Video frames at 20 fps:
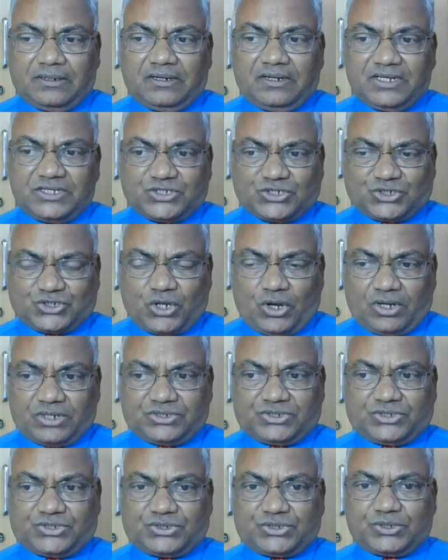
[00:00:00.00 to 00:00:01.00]

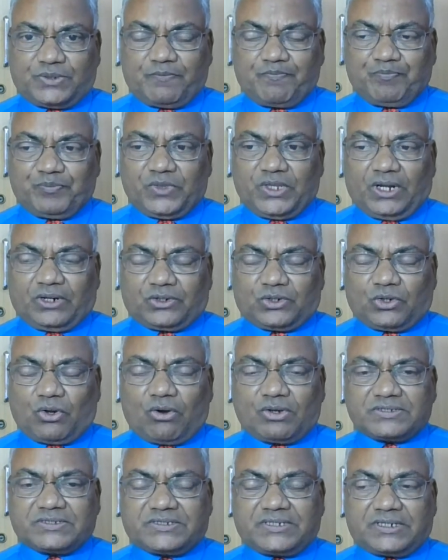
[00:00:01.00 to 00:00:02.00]
discharge the
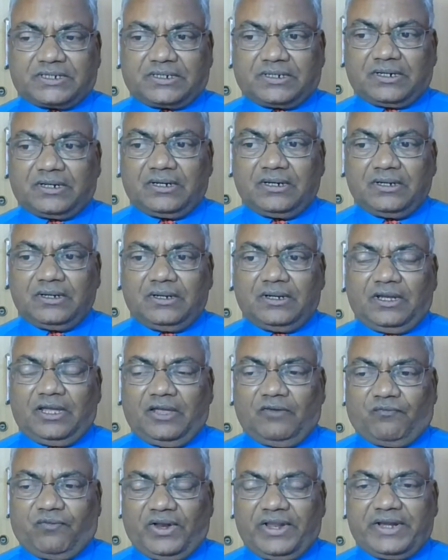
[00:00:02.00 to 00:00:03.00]
toxic
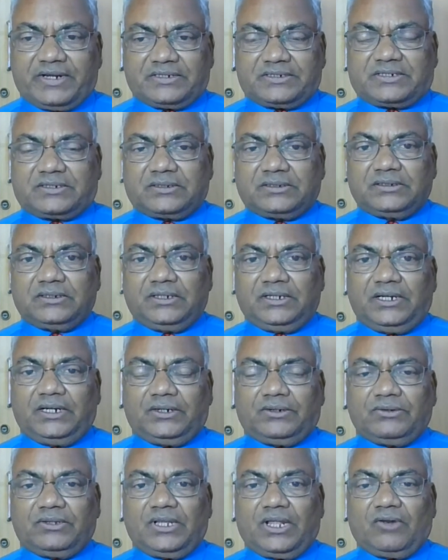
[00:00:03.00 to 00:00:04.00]
effluent
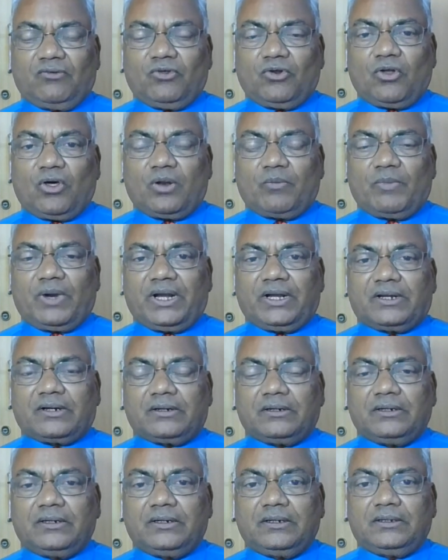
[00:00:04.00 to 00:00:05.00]
into the environment,
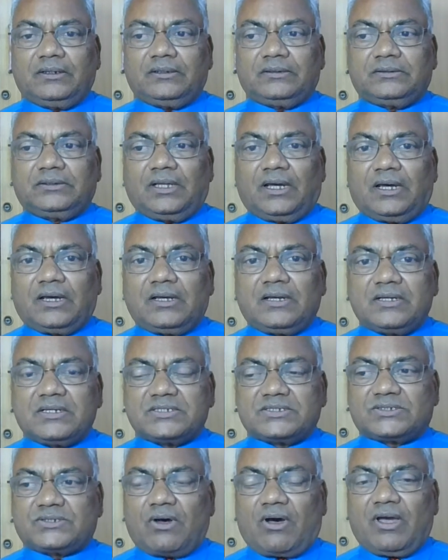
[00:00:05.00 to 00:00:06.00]
the
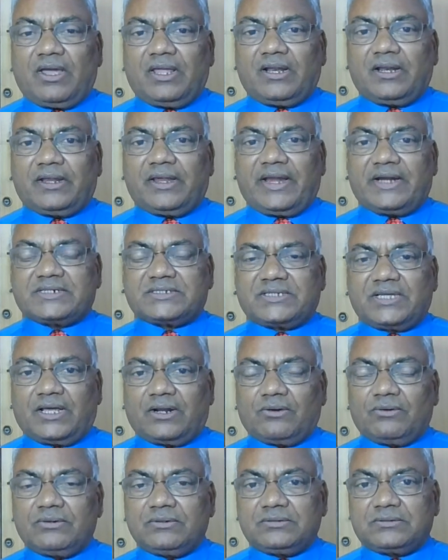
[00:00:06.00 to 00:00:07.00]
soil gets
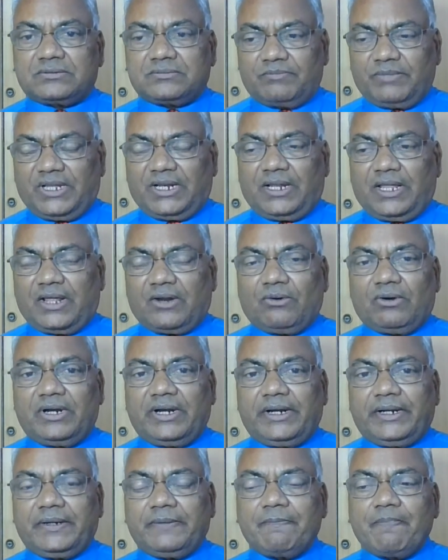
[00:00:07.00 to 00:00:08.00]

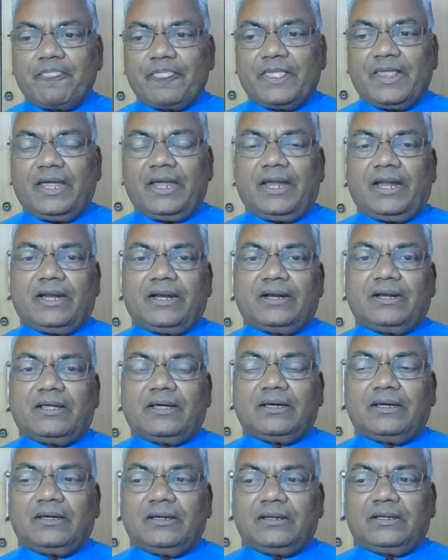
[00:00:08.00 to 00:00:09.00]
eroded, and
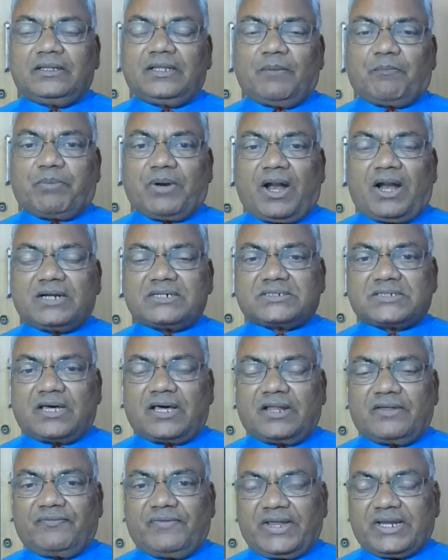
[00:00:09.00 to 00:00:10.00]
the plants
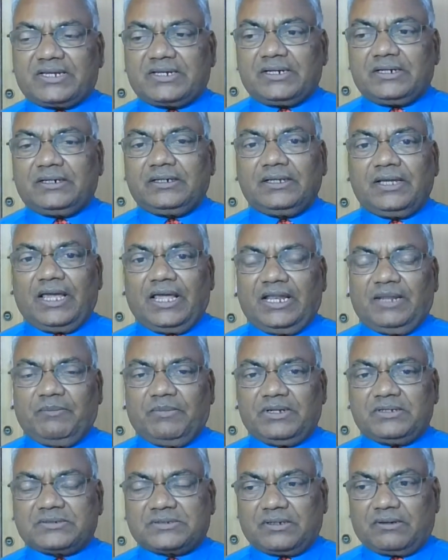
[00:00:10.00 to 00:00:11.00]
are affected,
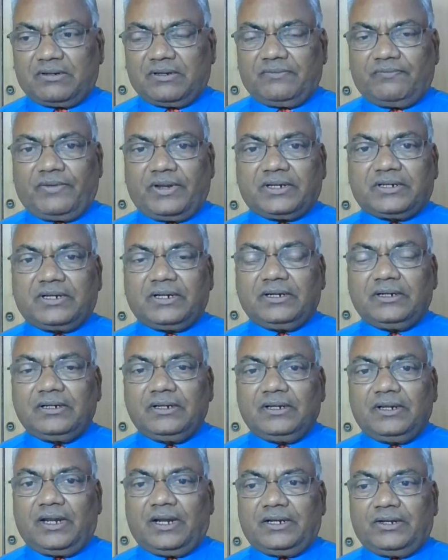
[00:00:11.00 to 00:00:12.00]
animals are affected,
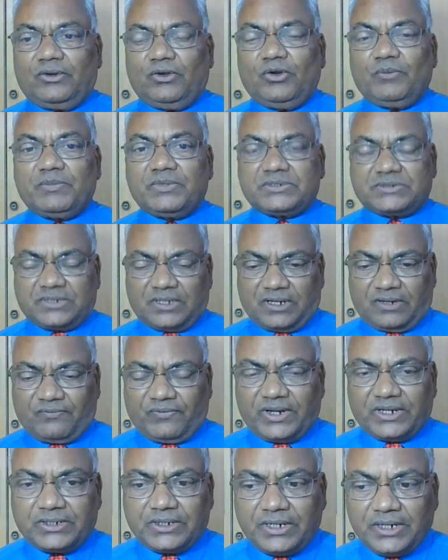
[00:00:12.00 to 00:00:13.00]
and humans are
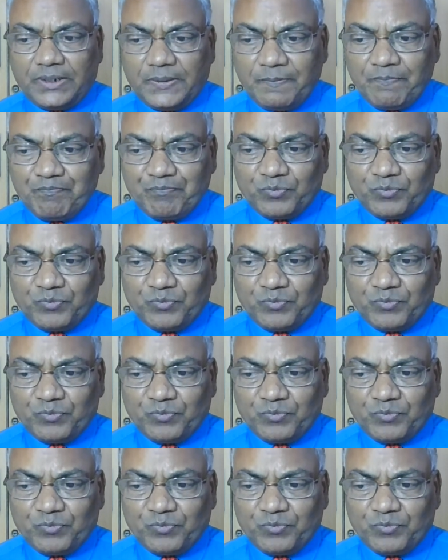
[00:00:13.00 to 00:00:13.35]
affected.